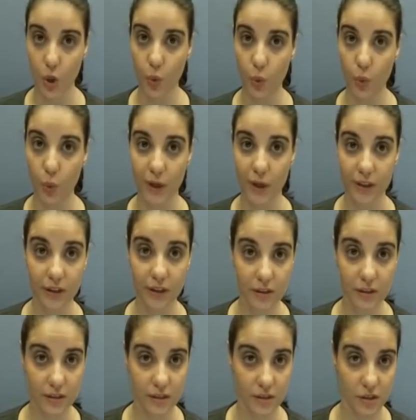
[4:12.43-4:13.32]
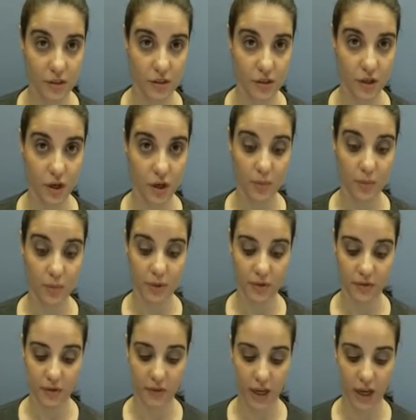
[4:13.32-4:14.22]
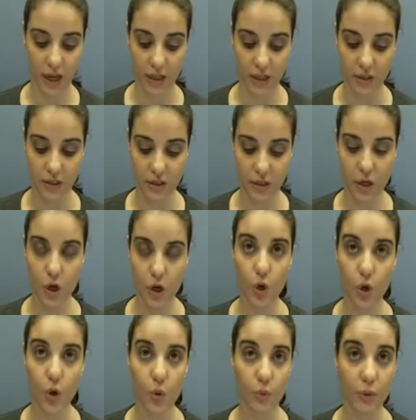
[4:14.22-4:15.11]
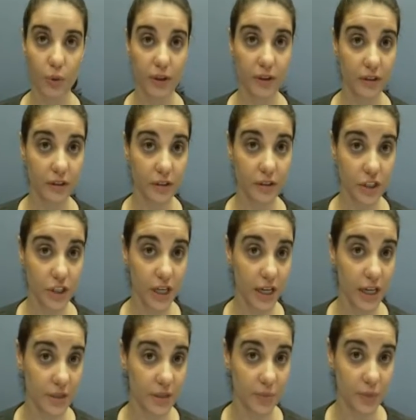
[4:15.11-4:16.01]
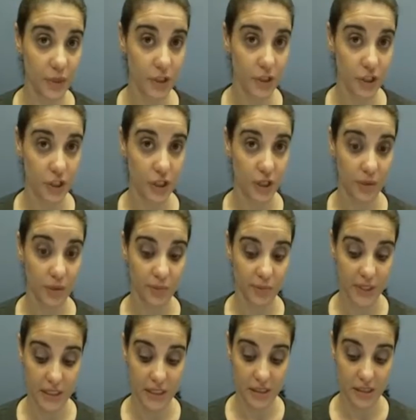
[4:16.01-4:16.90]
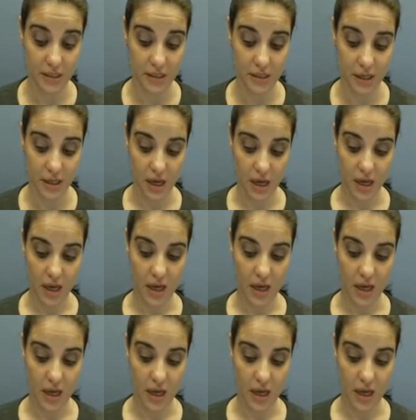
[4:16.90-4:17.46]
whether this is just a hobby for Kate or whether she has a burgeoning business,